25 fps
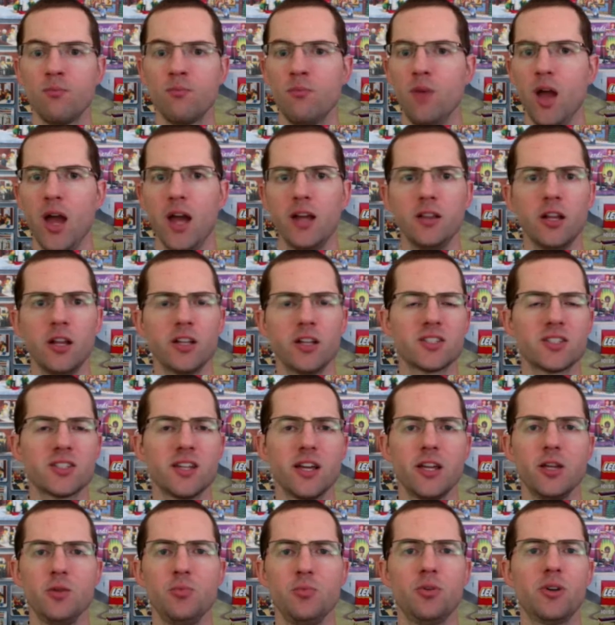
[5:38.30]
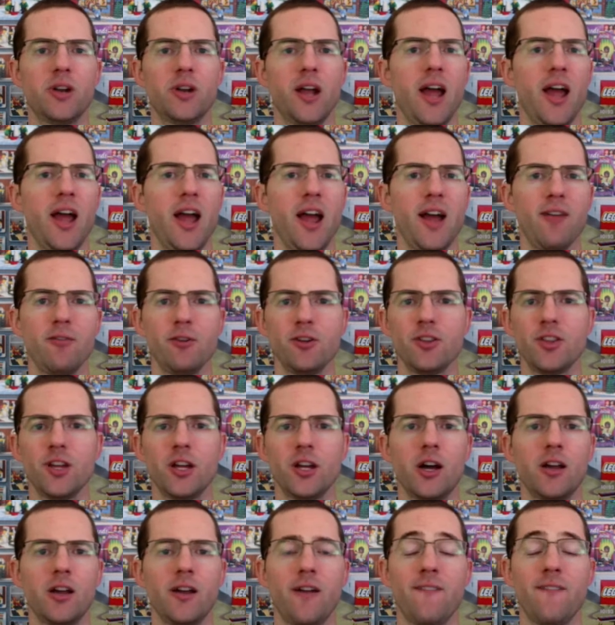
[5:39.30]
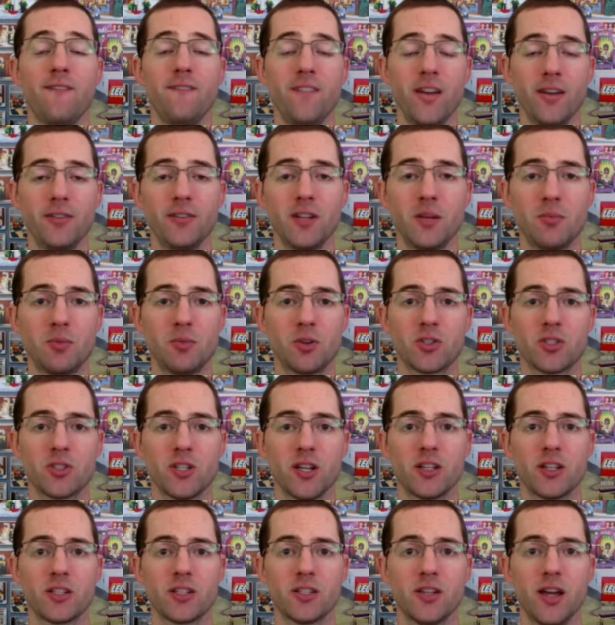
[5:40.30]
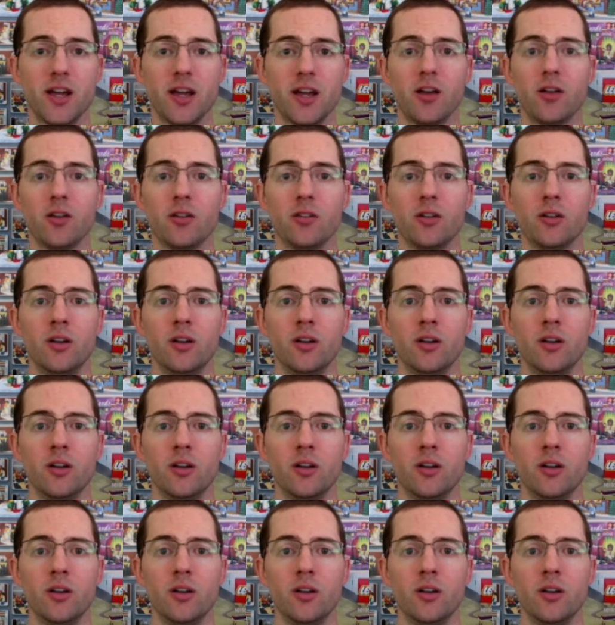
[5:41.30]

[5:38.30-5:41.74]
And let's say you put everything on a 50% sale.